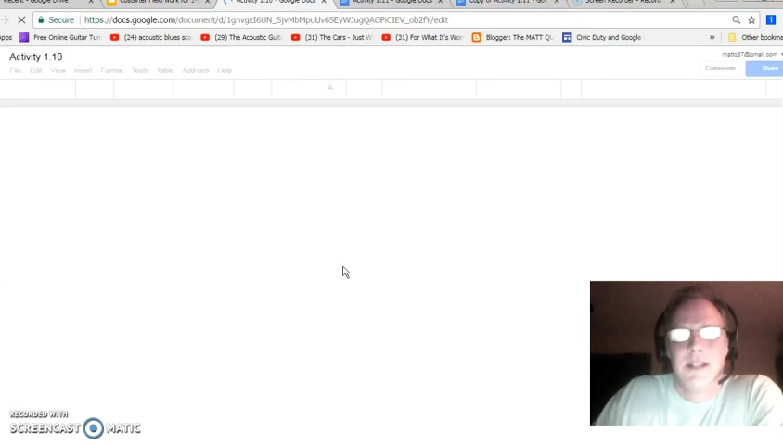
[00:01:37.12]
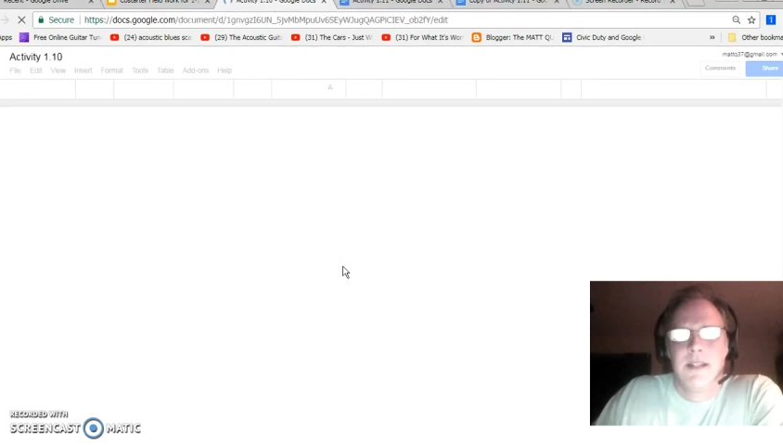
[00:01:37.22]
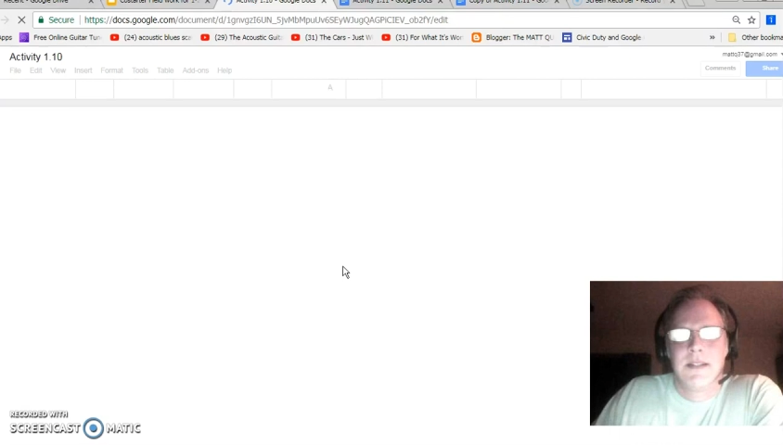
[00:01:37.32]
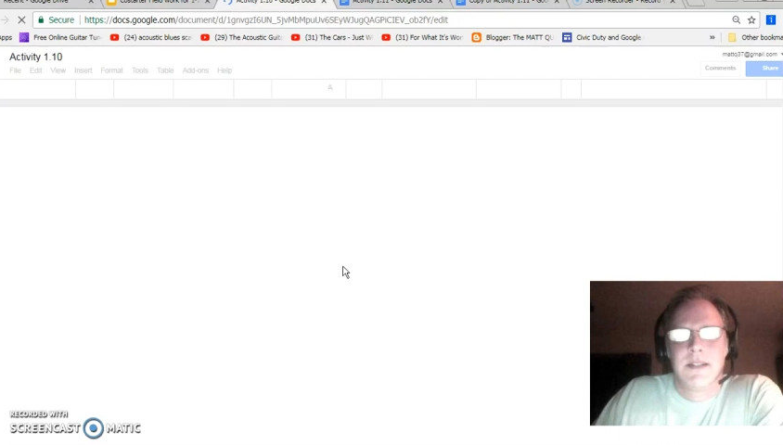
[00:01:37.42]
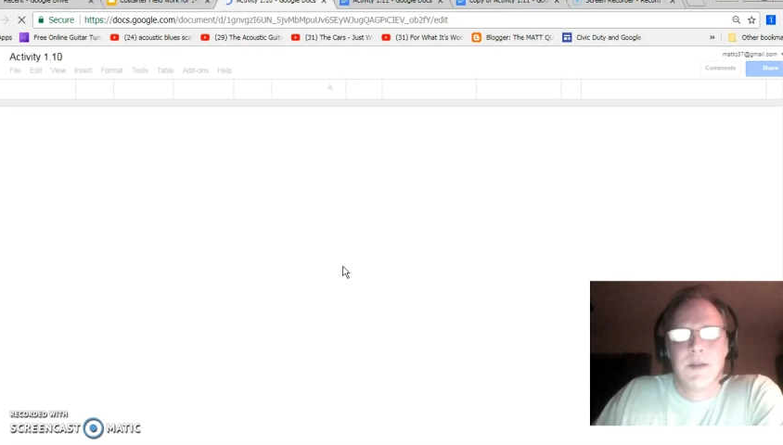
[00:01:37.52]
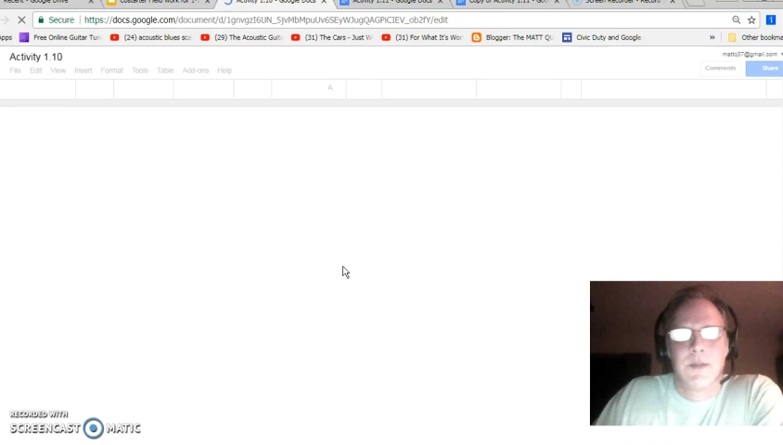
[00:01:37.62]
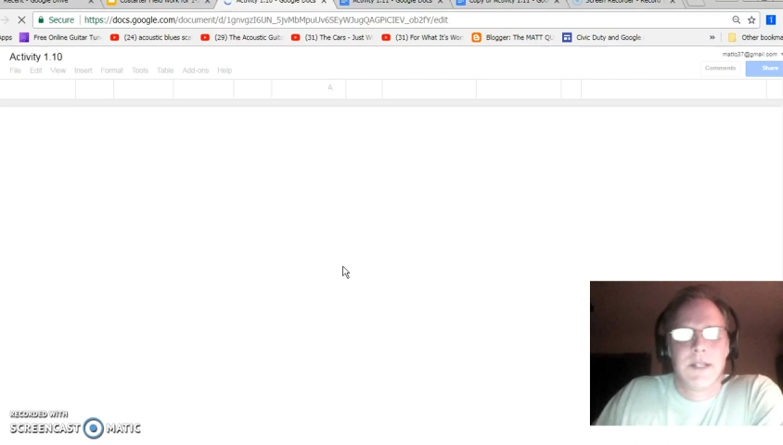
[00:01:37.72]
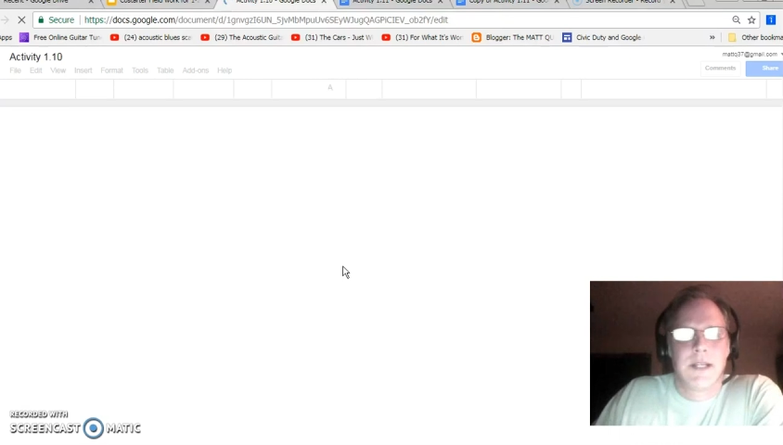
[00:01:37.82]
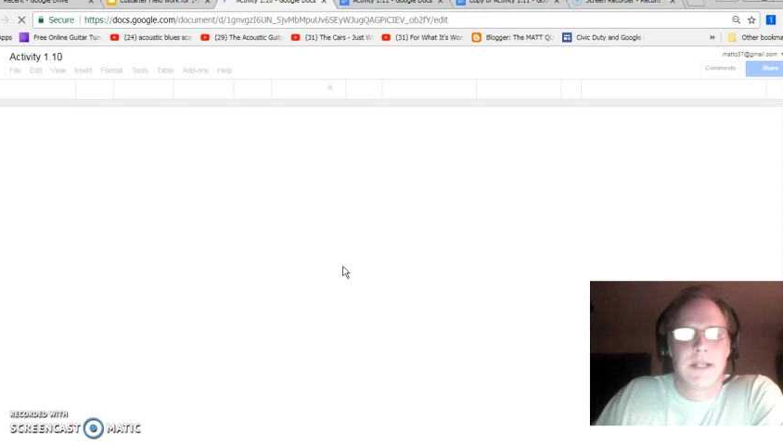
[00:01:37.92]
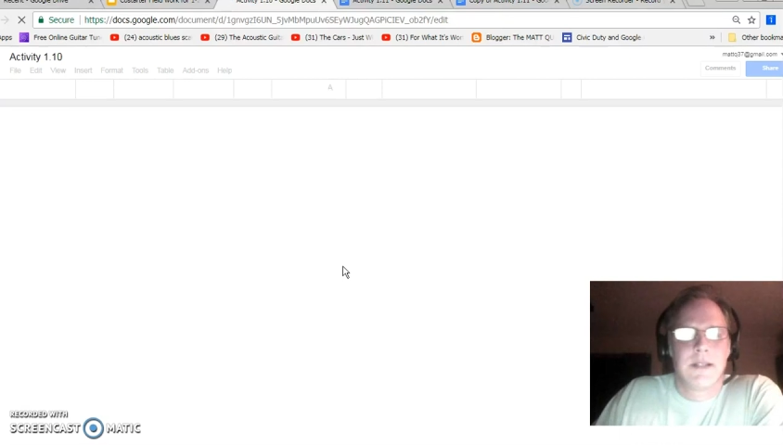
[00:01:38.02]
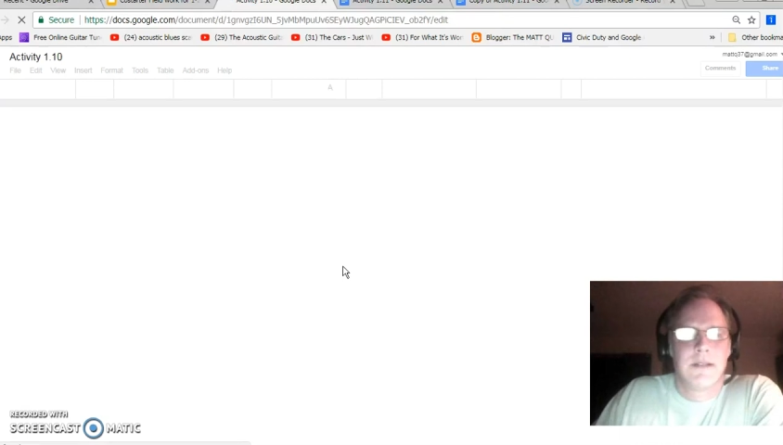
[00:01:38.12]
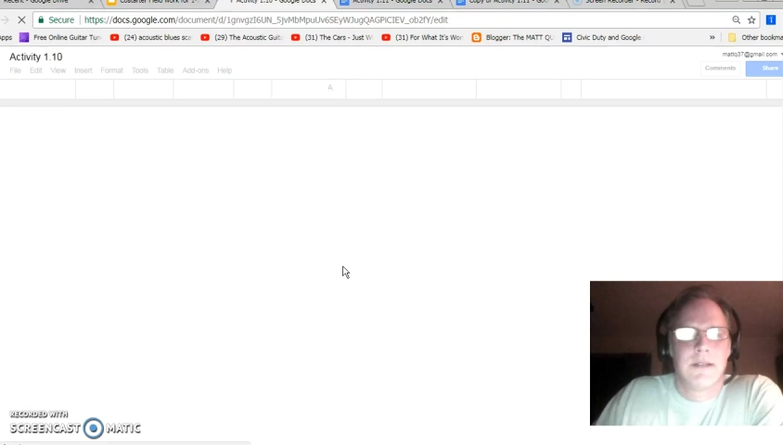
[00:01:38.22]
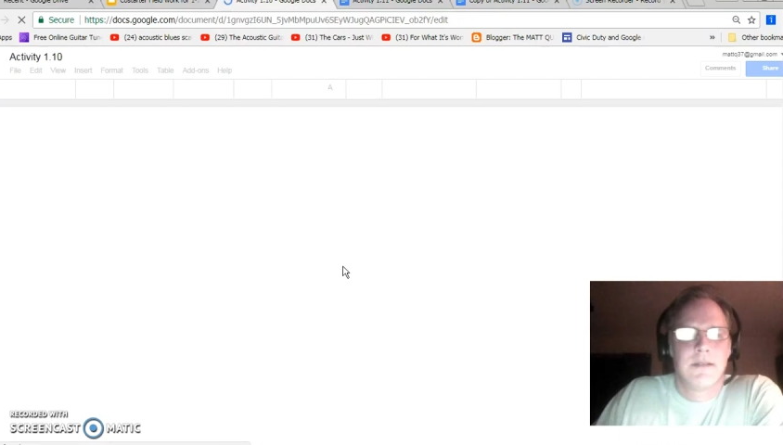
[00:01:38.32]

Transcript: So sick.